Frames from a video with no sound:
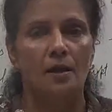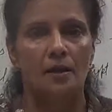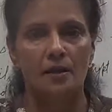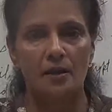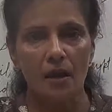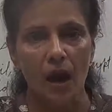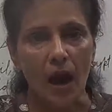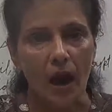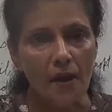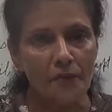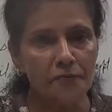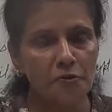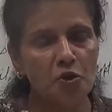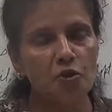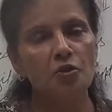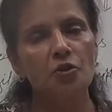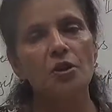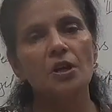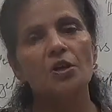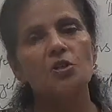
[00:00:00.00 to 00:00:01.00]
crafts,
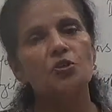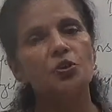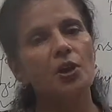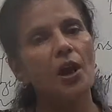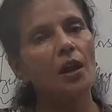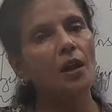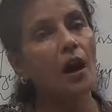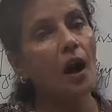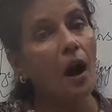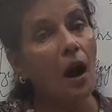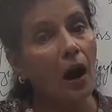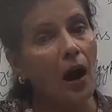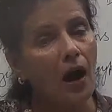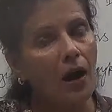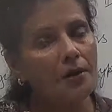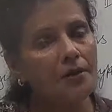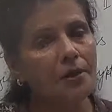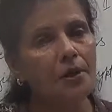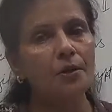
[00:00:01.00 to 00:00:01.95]
regional art,